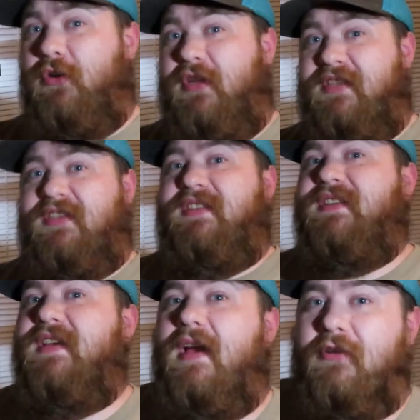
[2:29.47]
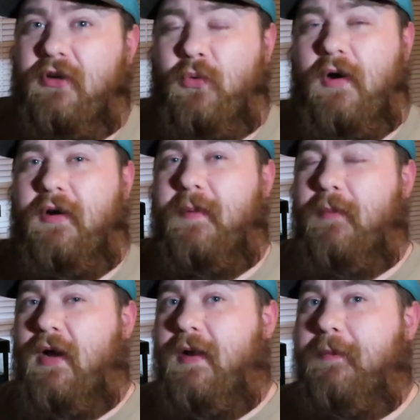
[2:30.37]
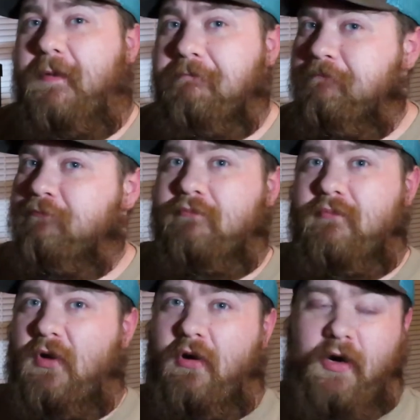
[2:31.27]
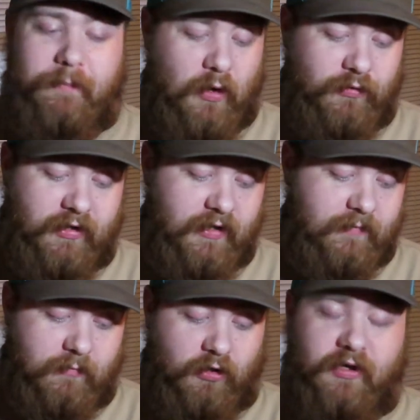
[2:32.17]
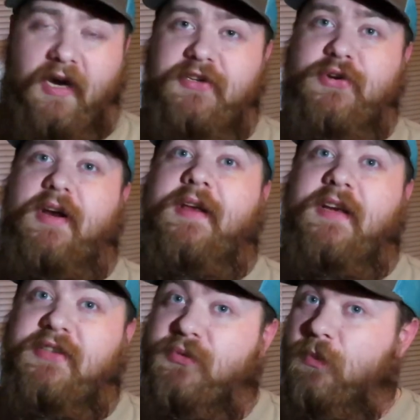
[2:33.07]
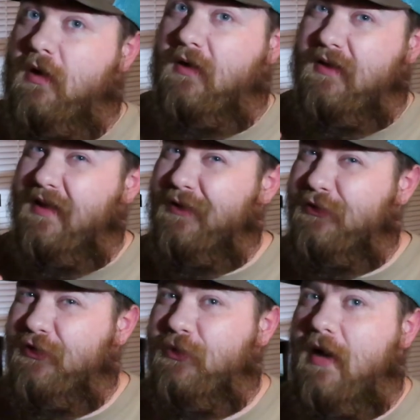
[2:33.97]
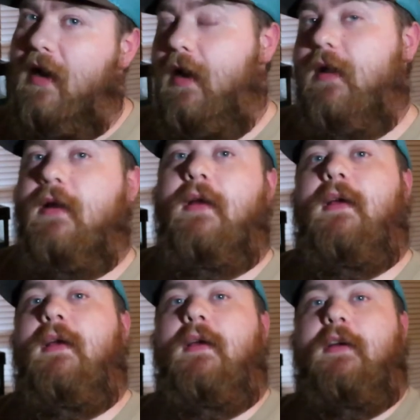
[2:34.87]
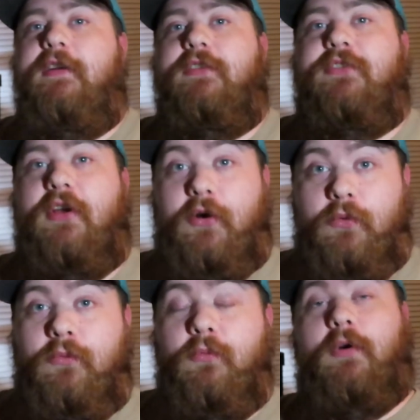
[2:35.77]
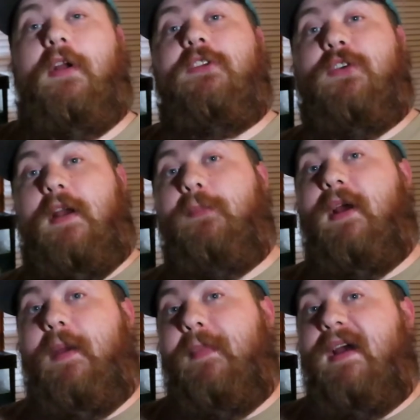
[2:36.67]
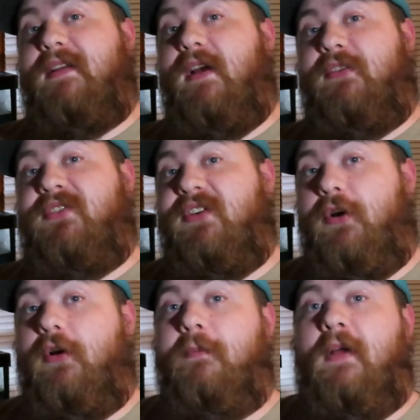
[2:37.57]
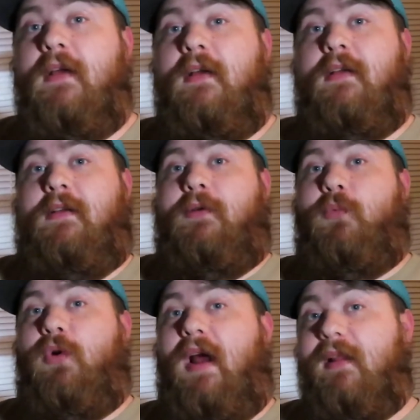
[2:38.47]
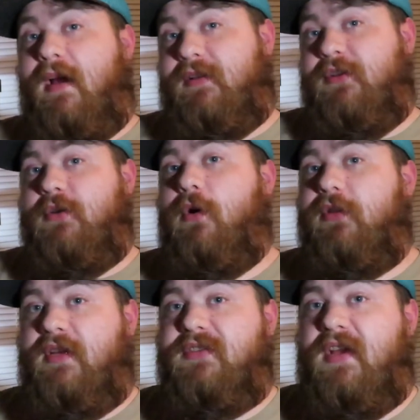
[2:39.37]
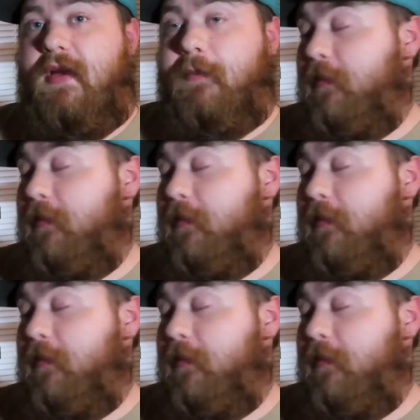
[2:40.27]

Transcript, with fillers: on this 60 gallon aquarium behind me. Our ammonia, our nitrate is a little too high. So we're gonna try to bring it back down to zero. What I like to do on this tank,